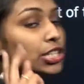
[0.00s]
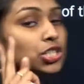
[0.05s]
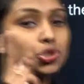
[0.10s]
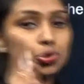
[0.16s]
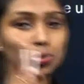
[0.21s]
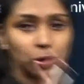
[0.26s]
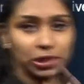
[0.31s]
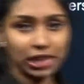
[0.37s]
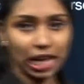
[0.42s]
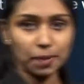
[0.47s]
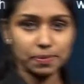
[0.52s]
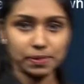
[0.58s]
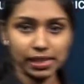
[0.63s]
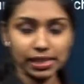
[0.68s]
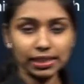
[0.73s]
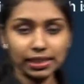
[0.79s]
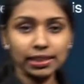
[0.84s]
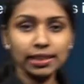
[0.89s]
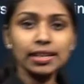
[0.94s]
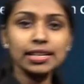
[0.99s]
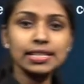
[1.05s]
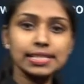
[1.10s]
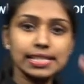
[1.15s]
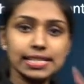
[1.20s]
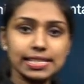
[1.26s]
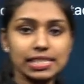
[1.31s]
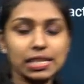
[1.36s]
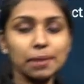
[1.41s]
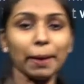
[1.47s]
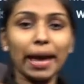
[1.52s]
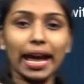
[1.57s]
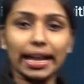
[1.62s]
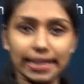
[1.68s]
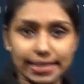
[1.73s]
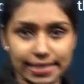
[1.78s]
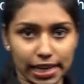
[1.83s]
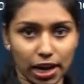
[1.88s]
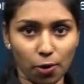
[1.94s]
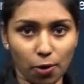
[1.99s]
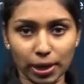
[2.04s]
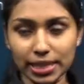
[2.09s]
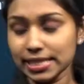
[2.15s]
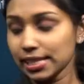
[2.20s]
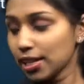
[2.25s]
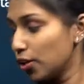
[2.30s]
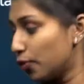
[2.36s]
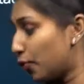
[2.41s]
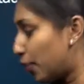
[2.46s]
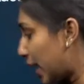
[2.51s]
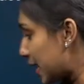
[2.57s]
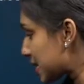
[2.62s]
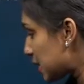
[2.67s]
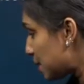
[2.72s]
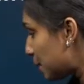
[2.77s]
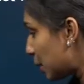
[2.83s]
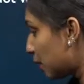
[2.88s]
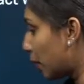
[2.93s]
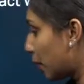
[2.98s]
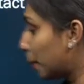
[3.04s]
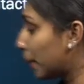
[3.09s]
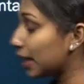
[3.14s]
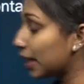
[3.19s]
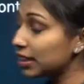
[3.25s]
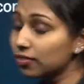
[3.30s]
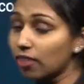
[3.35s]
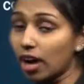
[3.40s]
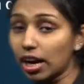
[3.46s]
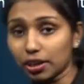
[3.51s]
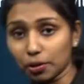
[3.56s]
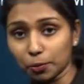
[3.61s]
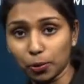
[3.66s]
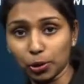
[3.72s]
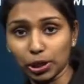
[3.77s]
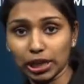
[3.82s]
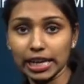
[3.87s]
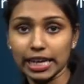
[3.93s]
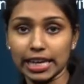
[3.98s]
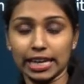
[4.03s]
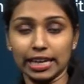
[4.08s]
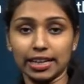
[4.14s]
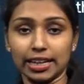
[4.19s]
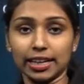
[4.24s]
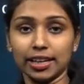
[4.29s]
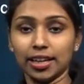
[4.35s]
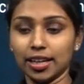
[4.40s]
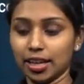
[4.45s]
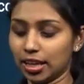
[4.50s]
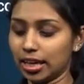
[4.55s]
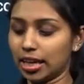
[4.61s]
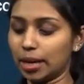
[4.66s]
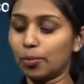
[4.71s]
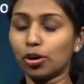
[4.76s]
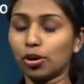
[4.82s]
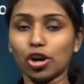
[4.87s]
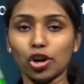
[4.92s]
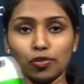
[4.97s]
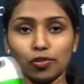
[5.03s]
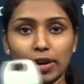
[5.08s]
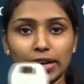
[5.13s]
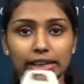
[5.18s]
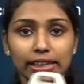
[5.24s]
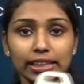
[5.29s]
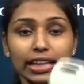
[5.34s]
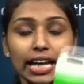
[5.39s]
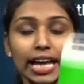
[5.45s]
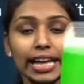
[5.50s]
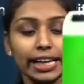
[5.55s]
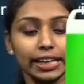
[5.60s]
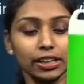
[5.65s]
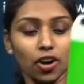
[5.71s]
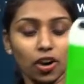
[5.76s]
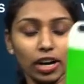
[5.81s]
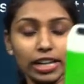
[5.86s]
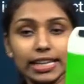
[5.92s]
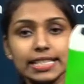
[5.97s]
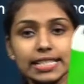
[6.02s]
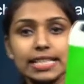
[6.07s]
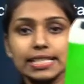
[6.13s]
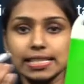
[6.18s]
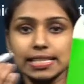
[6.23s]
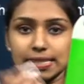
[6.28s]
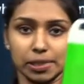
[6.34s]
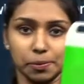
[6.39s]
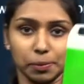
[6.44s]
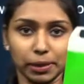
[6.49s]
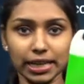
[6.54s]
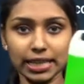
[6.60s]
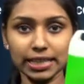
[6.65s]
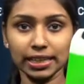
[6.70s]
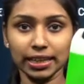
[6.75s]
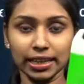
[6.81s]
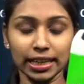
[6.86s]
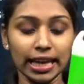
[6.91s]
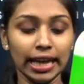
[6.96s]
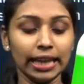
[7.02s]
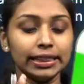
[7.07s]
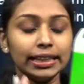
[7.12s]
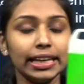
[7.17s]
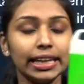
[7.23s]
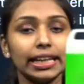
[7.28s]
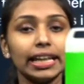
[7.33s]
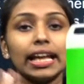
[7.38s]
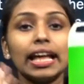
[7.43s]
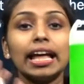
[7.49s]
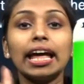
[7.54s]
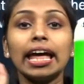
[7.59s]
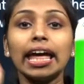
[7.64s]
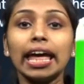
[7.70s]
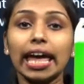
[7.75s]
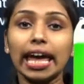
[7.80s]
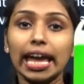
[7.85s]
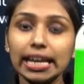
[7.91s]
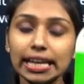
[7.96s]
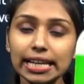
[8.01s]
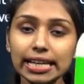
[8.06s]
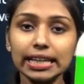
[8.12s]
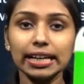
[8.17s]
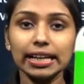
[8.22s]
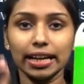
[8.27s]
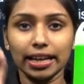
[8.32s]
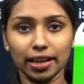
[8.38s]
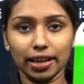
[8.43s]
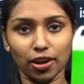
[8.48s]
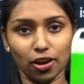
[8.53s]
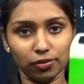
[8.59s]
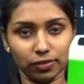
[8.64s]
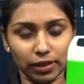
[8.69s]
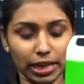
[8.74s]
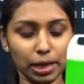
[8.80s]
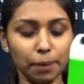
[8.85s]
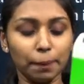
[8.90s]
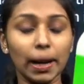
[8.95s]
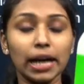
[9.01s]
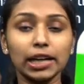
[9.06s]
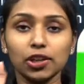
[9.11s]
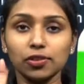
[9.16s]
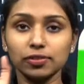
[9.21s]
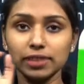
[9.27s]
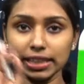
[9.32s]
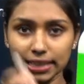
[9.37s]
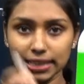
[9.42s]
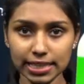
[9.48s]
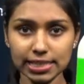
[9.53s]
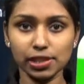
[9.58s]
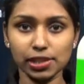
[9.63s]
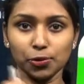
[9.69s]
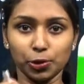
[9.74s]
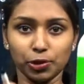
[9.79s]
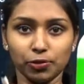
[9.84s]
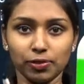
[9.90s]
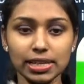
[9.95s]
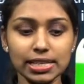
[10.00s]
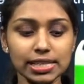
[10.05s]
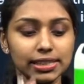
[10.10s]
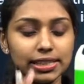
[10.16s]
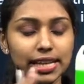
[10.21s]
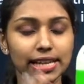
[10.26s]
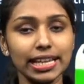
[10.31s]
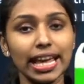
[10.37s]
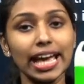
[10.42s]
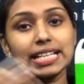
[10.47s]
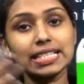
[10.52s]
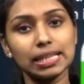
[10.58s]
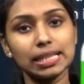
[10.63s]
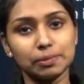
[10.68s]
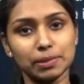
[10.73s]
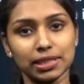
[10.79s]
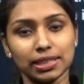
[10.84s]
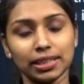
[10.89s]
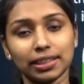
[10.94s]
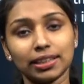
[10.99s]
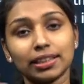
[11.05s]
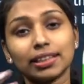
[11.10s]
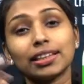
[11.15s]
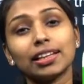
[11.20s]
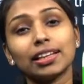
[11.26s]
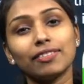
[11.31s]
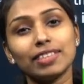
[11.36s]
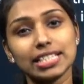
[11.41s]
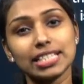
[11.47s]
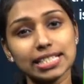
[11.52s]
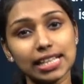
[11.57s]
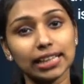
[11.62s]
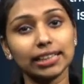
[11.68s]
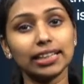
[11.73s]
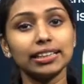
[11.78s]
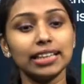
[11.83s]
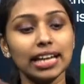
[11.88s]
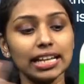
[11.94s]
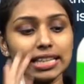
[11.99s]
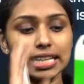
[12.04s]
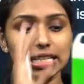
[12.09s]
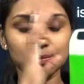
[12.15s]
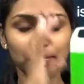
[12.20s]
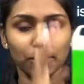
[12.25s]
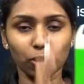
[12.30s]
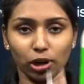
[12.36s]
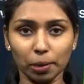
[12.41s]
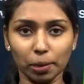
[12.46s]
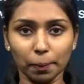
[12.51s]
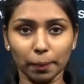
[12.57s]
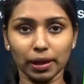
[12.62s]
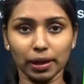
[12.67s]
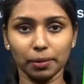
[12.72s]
two types, right? System and the surroundings. For example, if I am taking the water bottle here, a bottle of water, I can call it as a system, right? Then any part of this universe that except which is other than this bottle